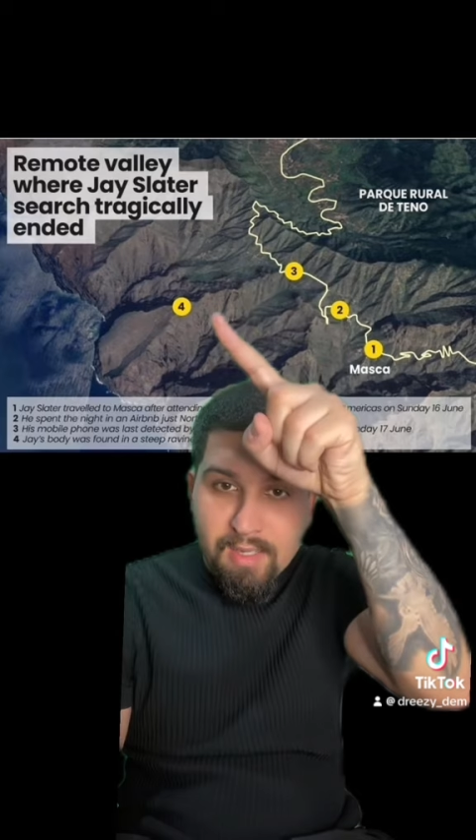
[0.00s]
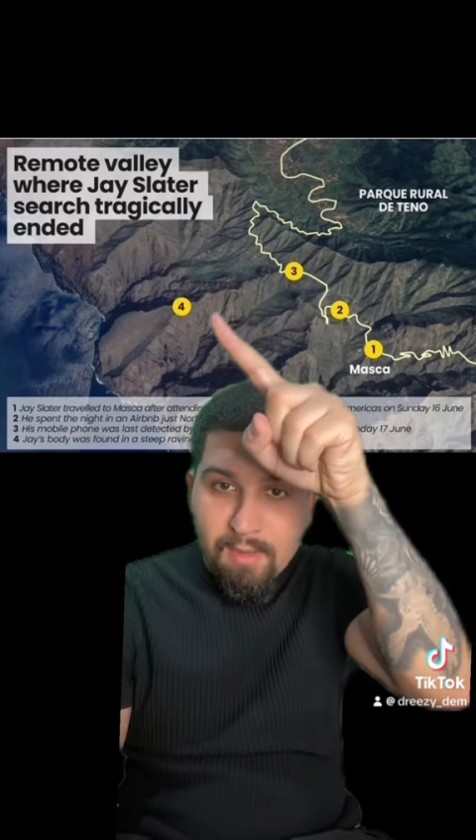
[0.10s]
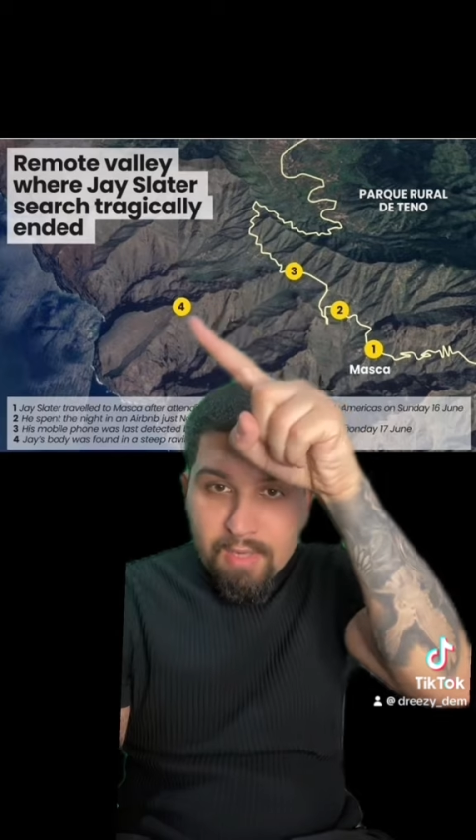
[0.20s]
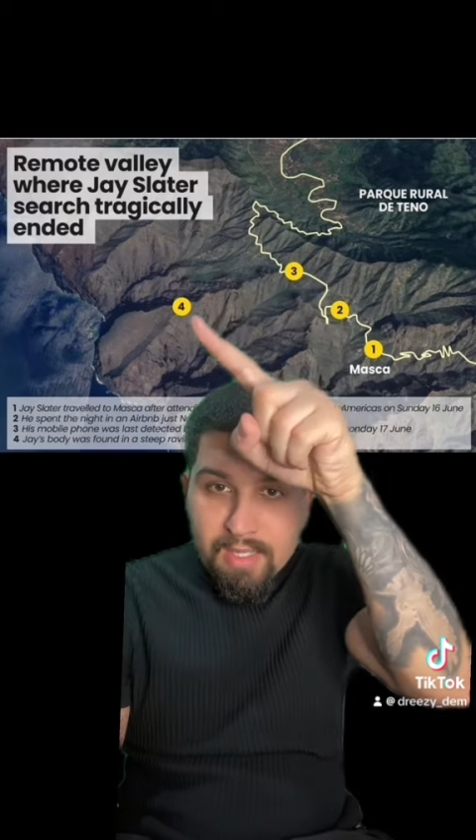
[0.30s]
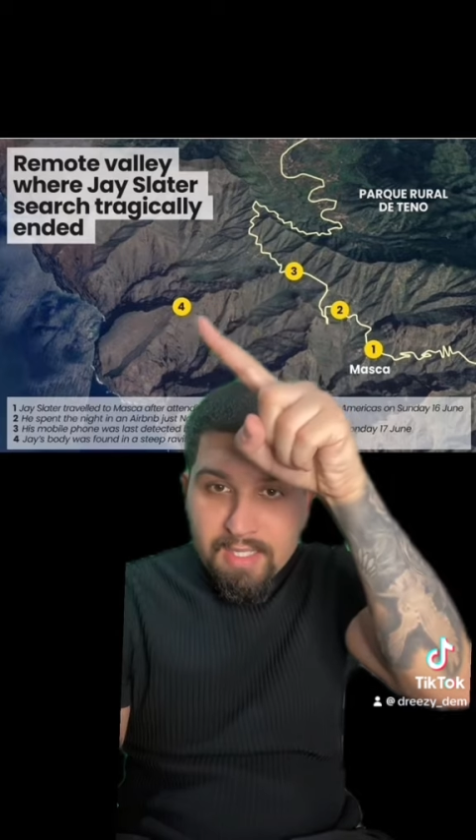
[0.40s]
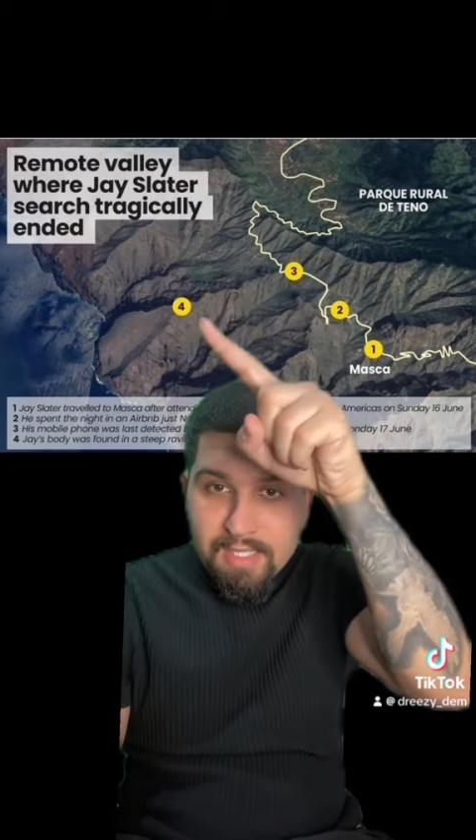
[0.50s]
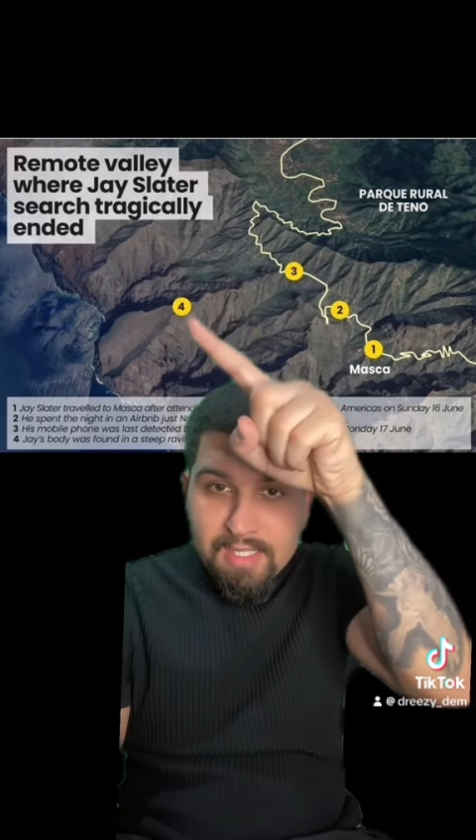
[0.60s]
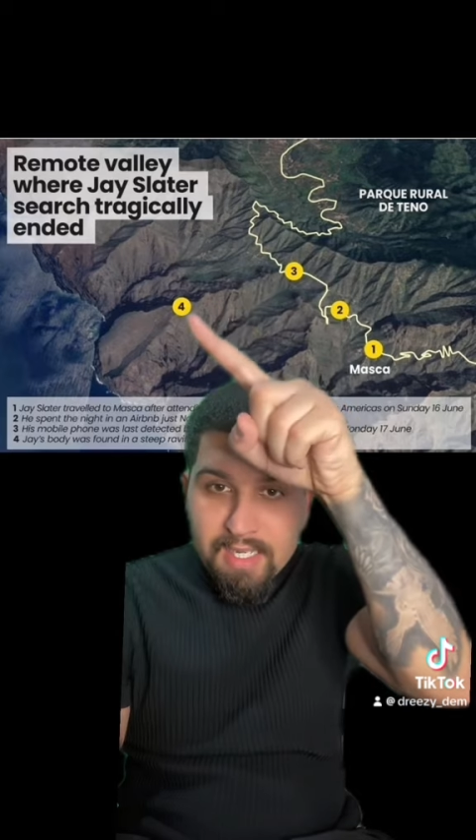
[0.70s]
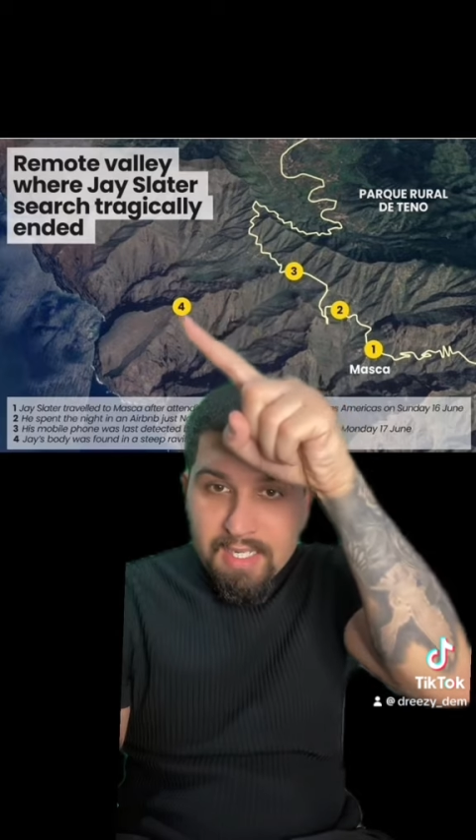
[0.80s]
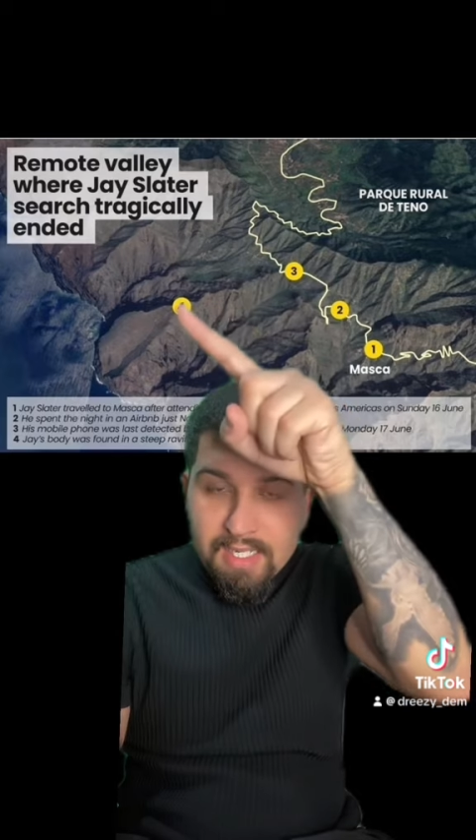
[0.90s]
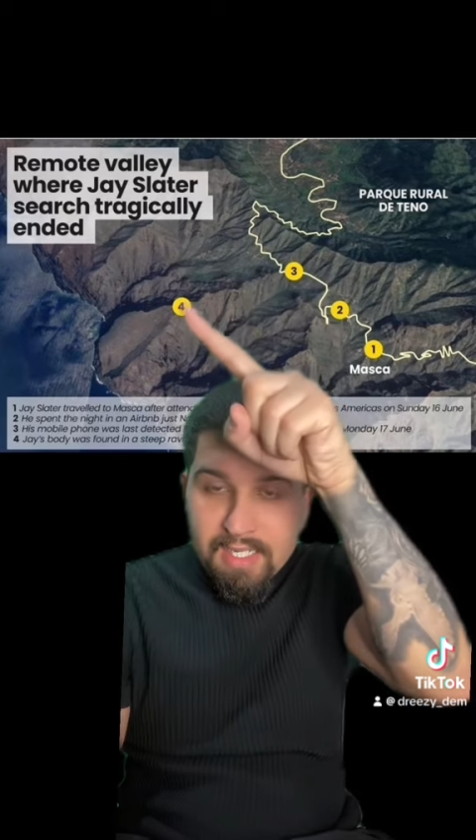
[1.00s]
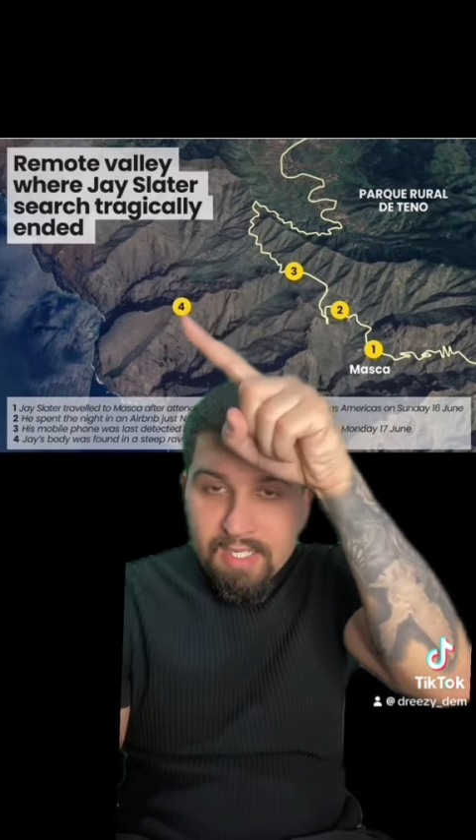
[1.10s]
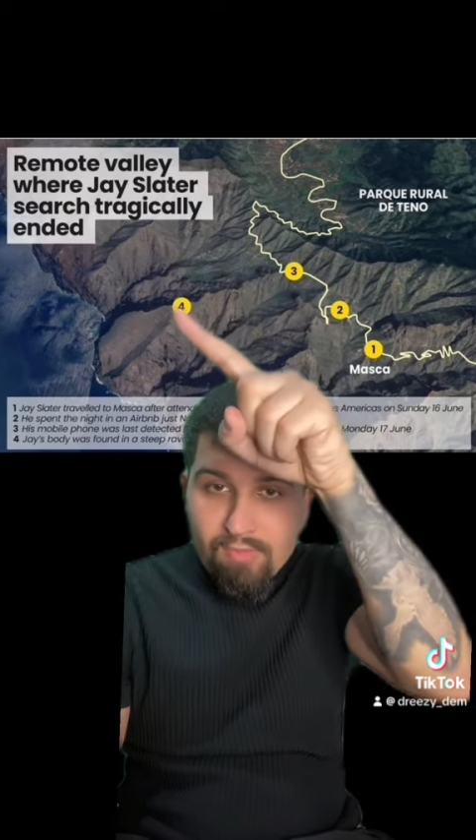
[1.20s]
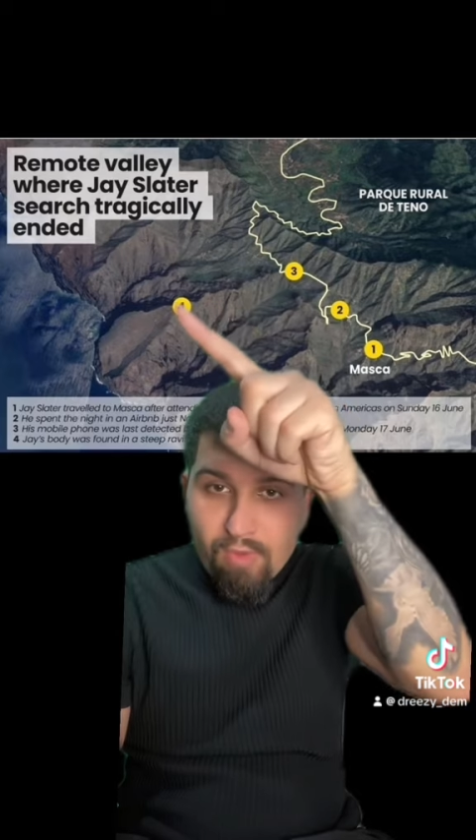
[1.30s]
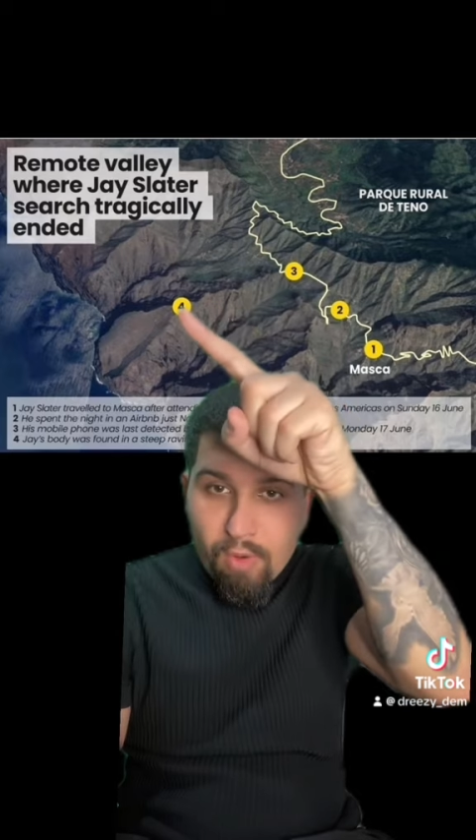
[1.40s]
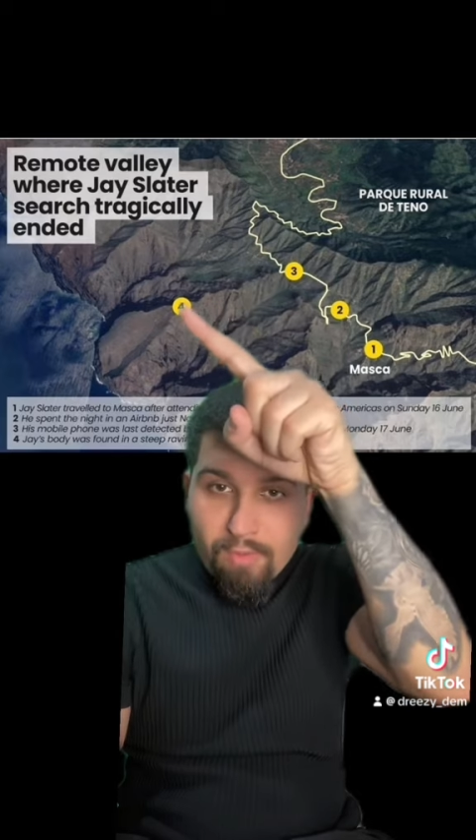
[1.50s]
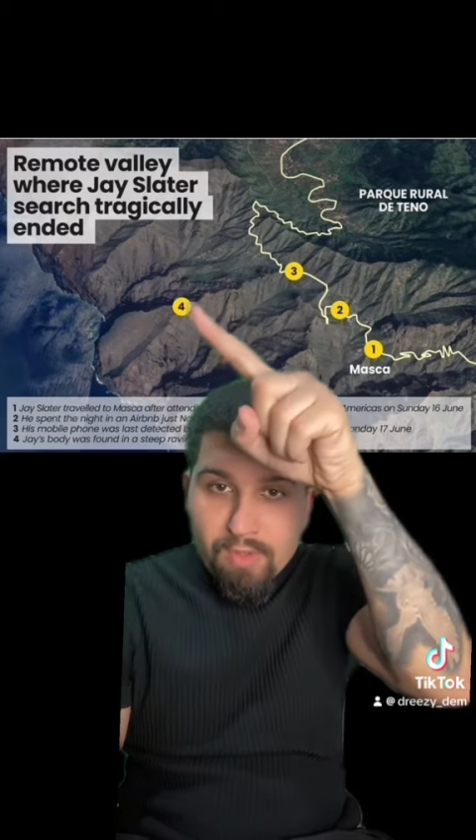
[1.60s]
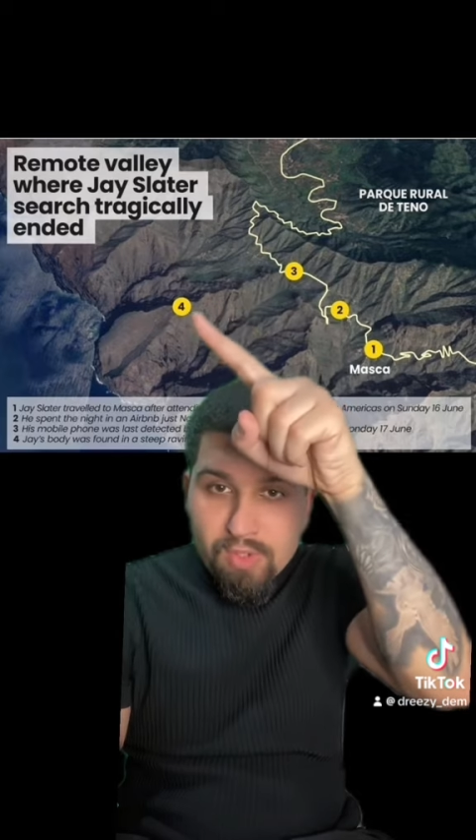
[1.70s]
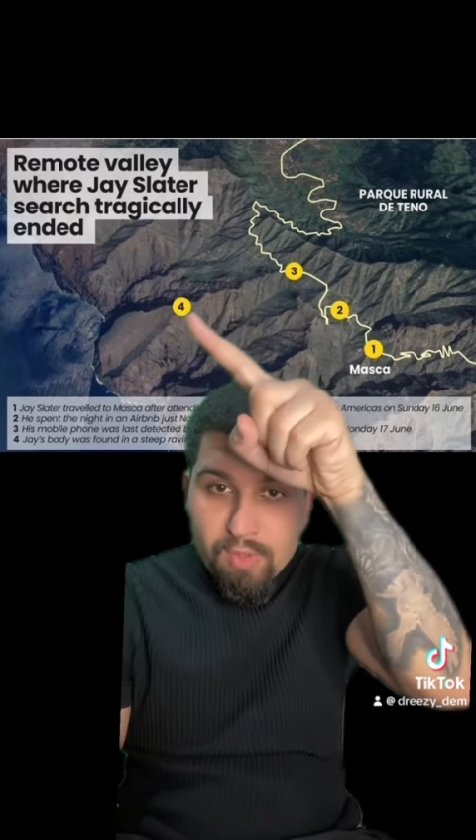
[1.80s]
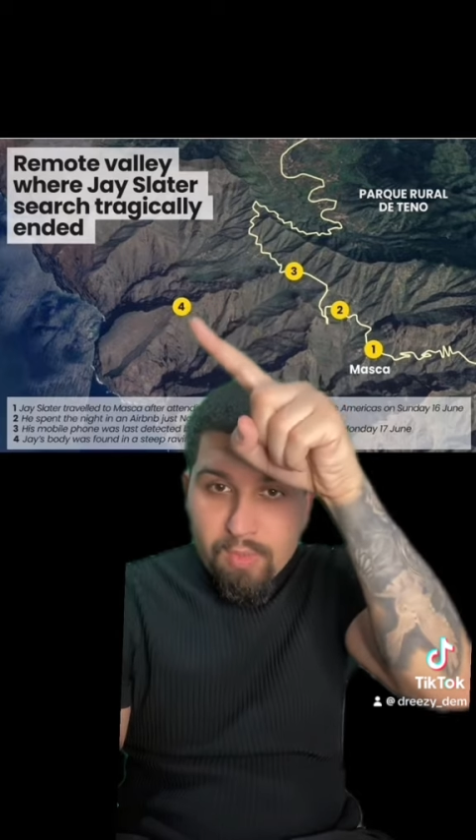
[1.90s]
But he did say he needed rope for
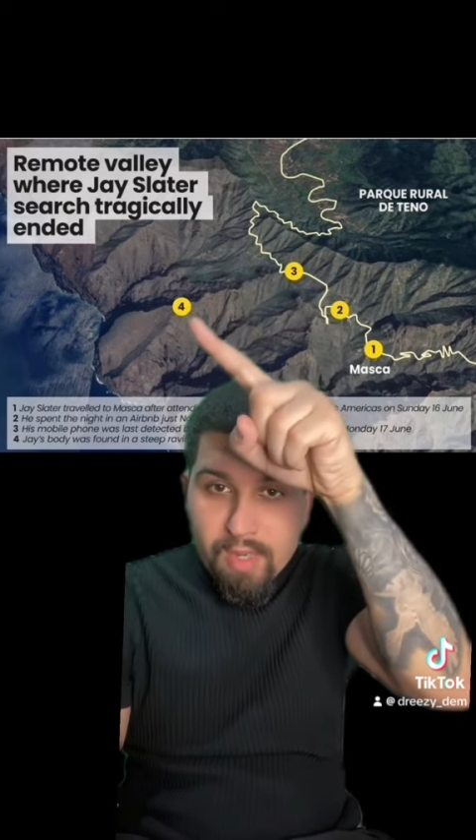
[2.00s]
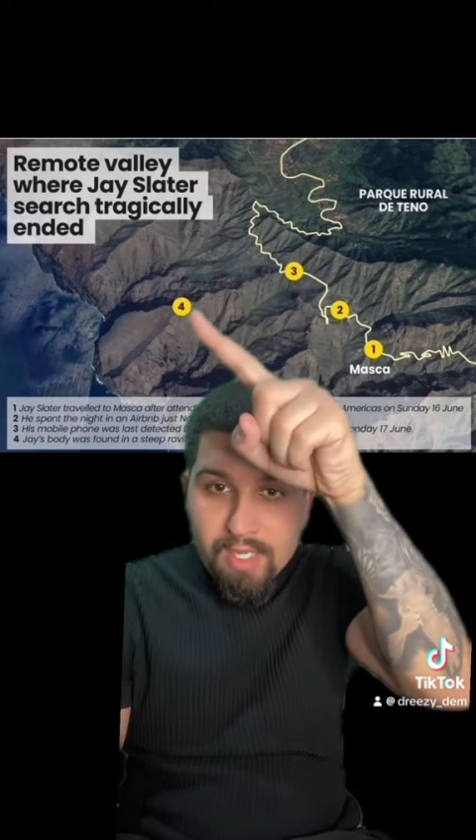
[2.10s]
somewhere.